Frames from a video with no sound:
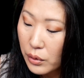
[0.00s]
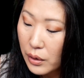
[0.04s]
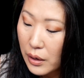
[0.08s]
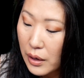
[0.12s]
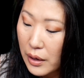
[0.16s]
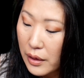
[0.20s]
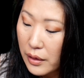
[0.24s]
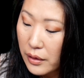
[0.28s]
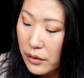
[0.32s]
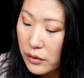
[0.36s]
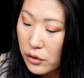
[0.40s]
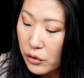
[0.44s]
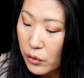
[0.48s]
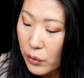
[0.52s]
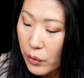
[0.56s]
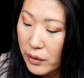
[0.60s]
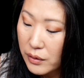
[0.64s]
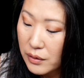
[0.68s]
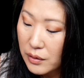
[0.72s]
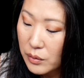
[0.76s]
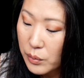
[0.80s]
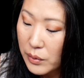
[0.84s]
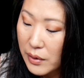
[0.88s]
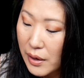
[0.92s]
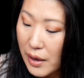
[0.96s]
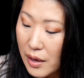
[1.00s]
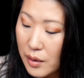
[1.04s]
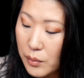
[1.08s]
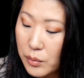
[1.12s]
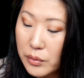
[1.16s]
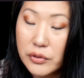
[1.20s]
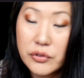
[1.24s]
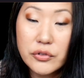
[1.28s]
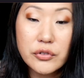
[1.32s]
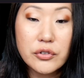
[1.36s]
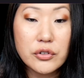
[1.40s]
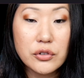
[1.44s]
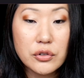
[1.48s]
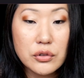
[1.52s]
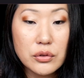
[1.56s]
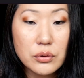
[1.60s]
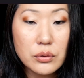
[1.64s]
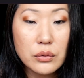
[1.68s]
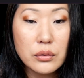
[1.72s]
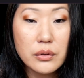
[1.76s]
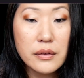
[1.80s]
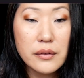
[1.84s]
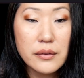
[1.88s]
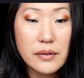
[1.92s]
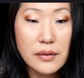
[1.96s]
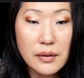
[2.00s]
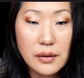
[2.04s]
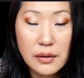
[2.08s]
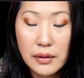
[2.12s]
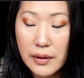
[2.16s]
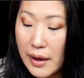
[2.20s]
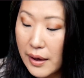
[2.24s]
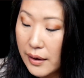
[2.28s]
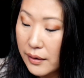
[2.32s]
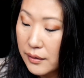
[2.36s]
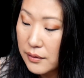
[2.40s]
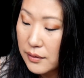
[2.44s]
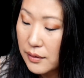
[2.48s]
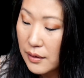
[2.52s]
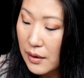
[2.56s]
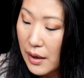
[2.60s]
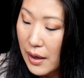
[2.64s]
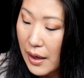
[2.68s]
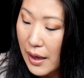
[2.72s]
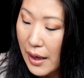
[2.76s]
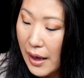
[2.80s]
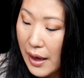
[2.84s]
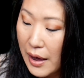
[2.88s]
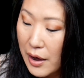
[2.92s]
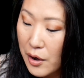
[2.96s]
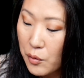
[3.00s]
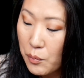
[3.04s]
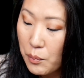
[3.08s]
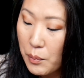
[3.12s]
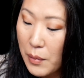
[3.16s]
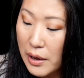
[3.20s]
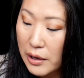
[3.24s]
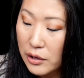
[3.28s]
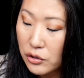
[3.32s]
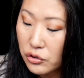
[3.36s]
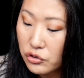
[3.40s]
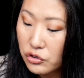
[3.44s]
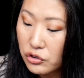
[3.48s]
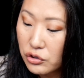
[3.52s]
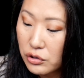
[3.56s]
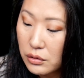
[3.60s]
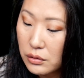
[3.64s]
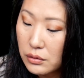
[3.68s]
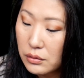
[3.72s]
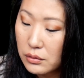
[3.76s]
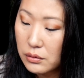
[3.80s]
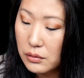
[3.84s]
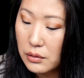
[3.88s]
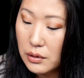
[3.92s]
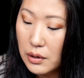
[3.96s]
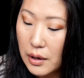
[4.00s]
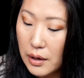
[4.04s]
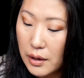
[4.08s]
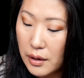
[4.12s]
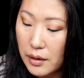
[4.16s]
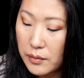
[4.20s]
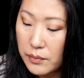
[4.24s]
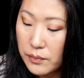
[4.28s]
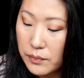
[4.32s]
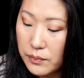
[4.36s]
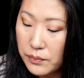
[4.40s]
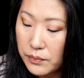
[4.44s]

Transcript: you're going to be able to select how much um,